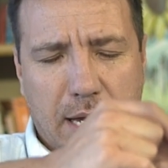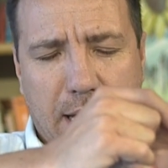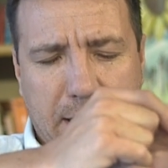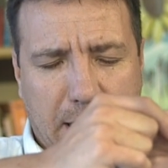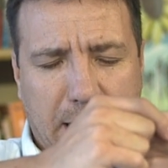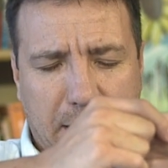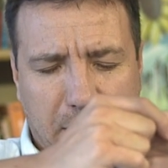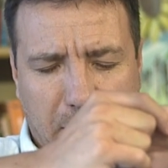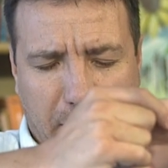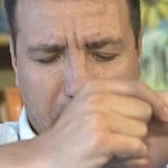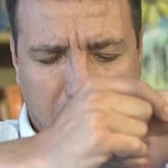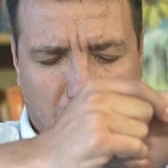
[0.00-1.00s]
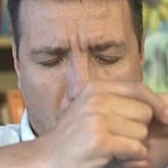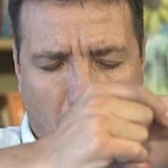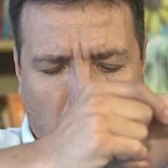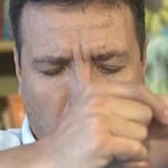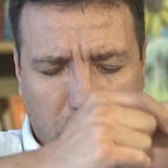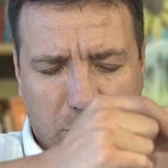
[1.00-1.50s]
And then he just
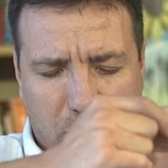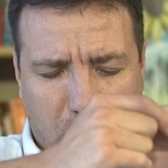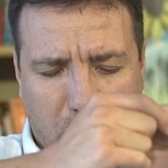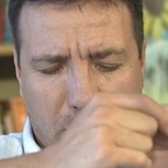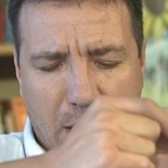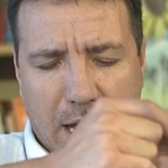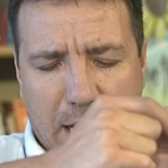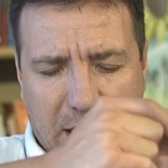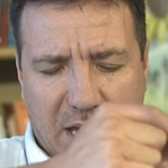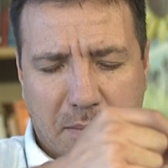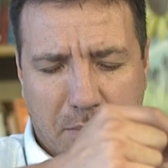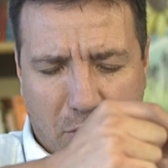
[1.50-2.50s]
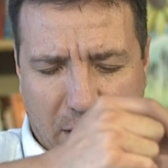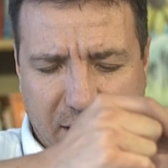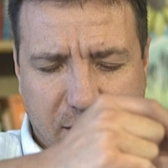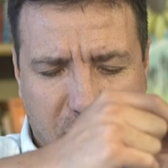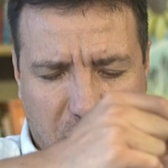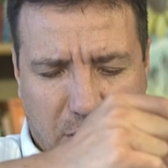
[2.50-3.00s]
holds you and he
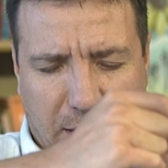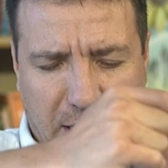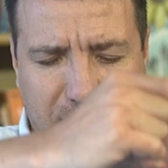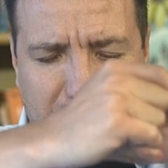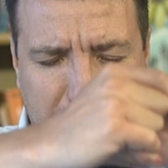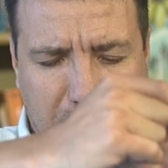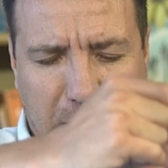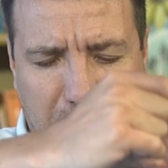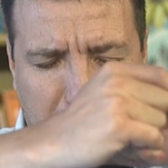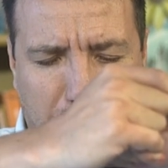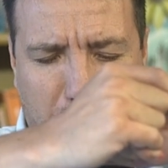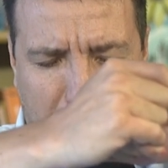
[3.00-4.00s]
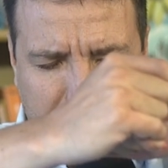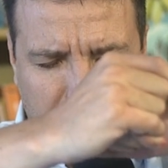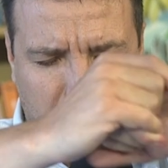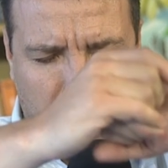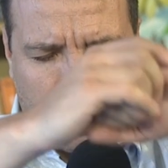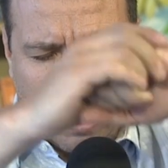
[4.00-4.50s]
embraces you, and even as he
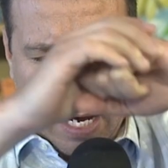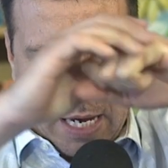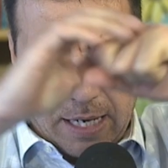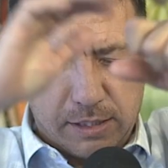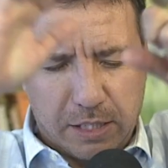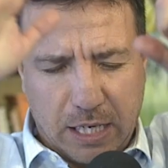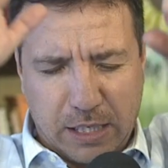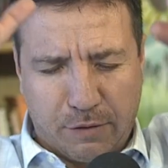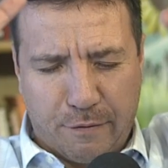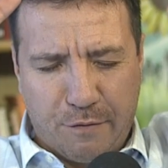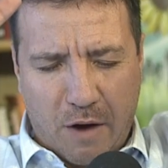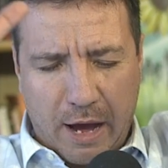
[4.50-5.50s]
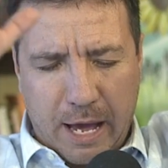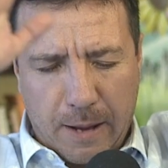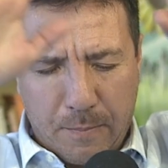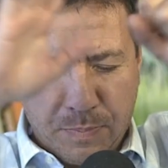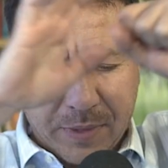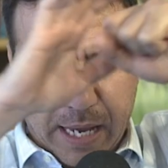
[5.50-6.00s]
embraces you, his fire
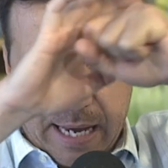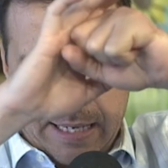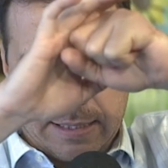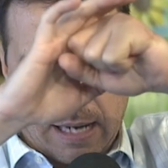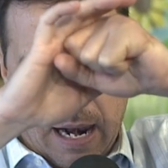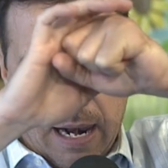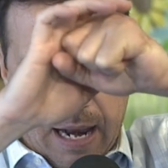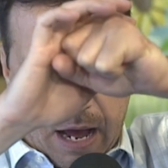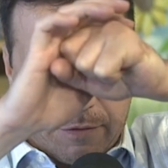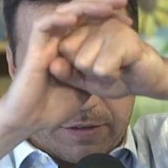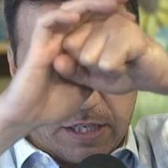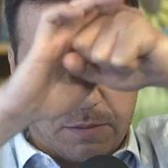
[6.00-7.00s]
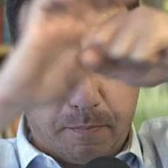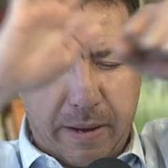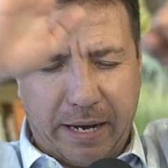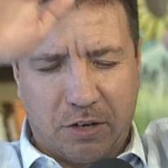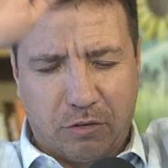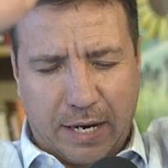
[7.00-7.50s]
and his love just
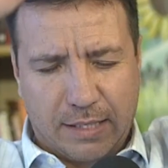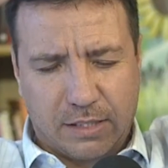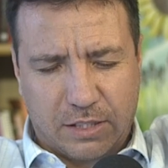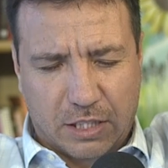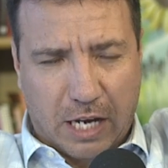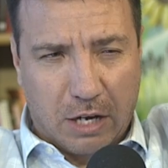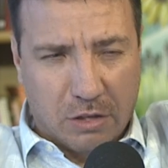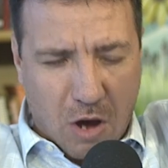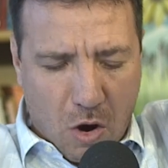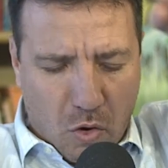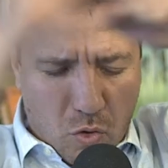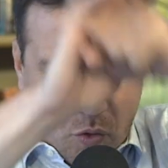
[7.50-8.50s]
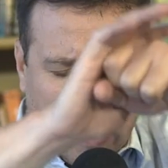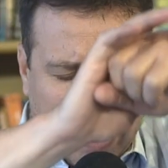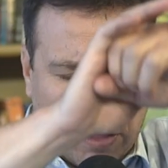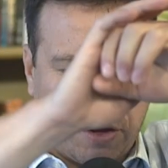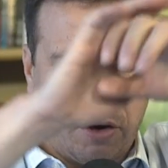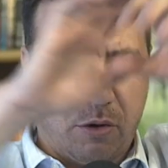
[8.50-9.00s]
penetrates and just goes right
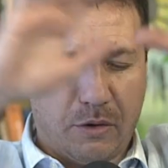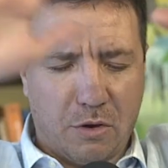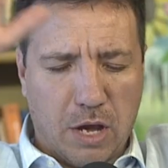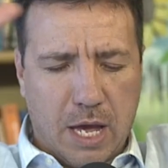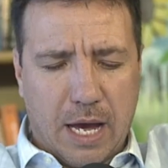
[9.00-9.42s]
through,